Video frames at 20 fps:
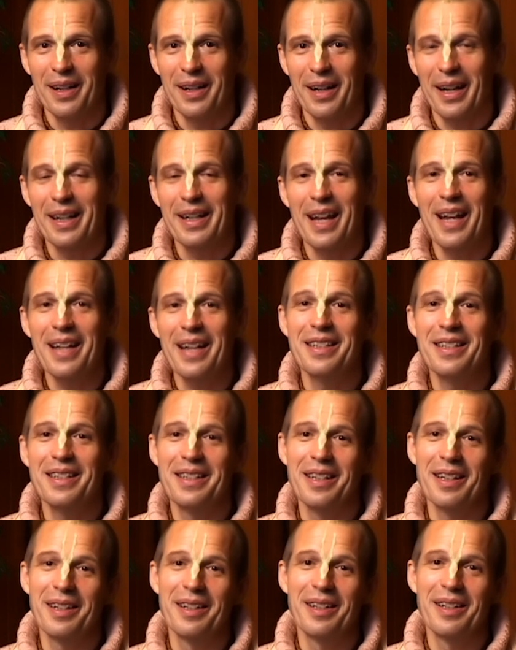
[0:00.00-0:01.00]
against
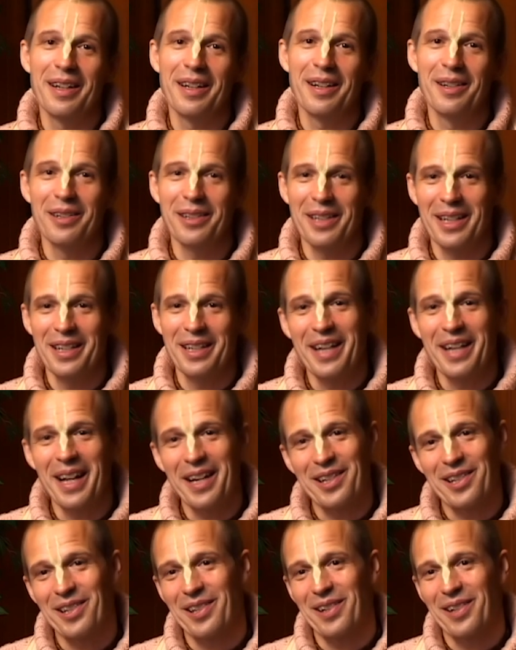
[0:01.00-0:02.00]
the good
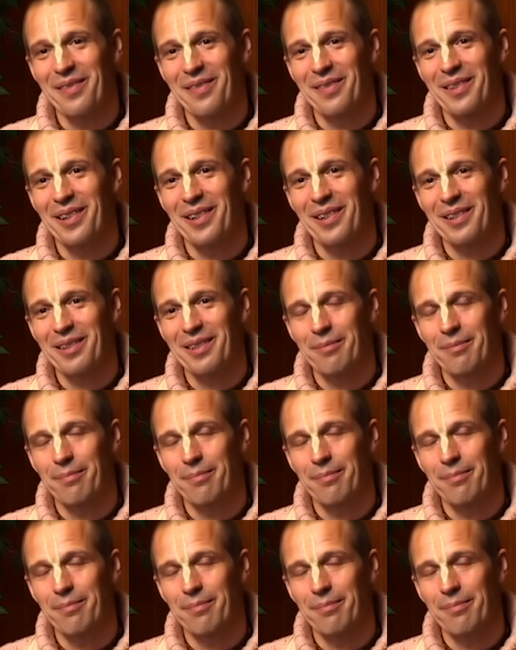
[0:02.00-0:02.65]
intention of God.